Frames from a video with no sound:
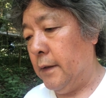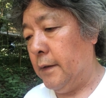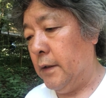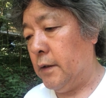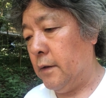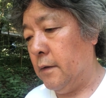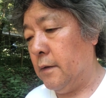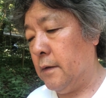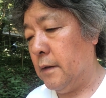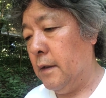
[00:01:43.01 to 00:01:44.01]

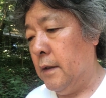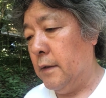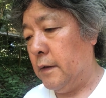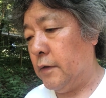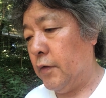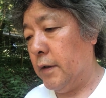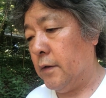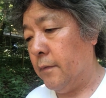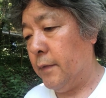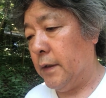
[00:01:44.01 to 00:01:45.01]
nature's
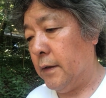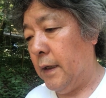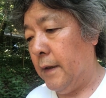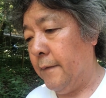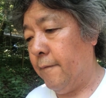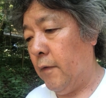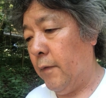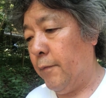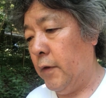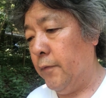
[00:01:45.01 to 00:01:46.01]
destruction, but from
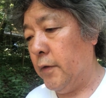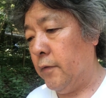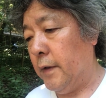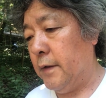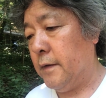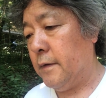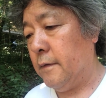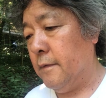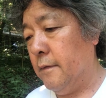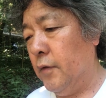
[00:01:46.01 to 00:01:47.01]
my point of view, it's
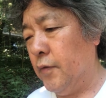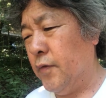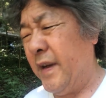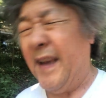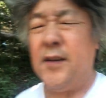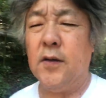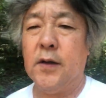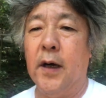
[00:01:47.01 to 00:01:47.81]
not really essential.